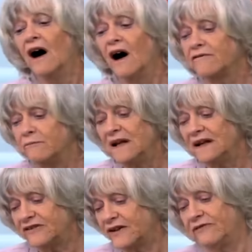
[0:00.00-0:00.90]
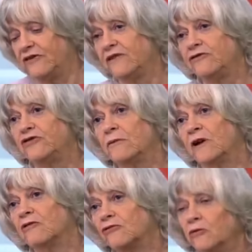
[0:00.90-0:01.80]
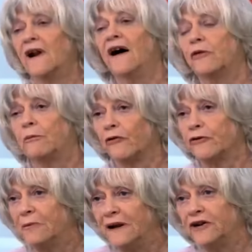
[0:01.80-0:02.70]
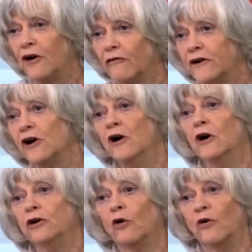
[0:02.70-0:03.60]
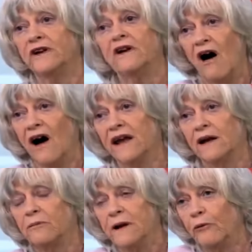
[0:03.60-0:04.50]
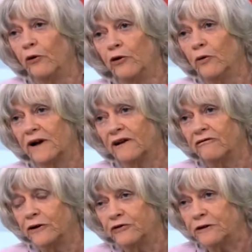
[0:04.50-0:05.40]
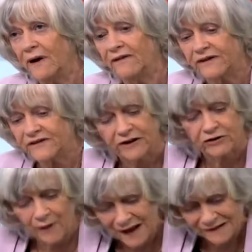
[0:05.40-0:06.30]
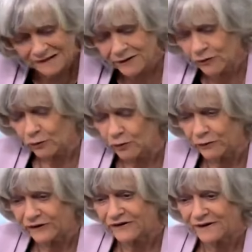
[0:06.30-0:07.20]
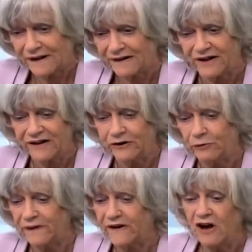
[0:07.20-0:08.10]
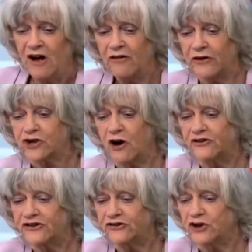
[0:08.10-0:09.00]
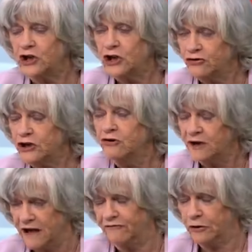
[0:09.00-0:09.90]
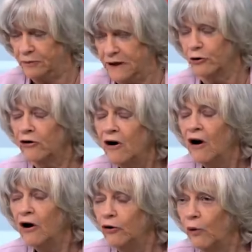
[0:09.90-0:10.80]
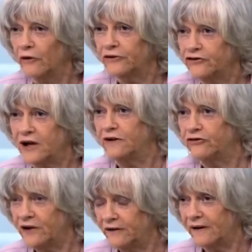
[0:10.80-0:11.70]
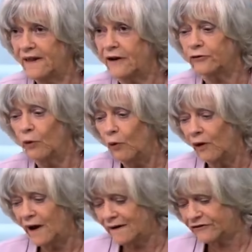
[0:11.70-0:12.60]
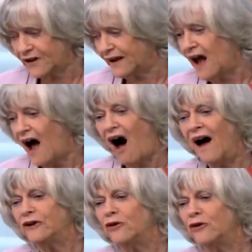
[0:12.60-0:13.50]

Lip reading: I've merely said that if you simply rule out the possibility of it, you're denying people who are confused about their sexuality or discontented with it the chances that you do give to people who want to change gender. And that's all I've said. I do.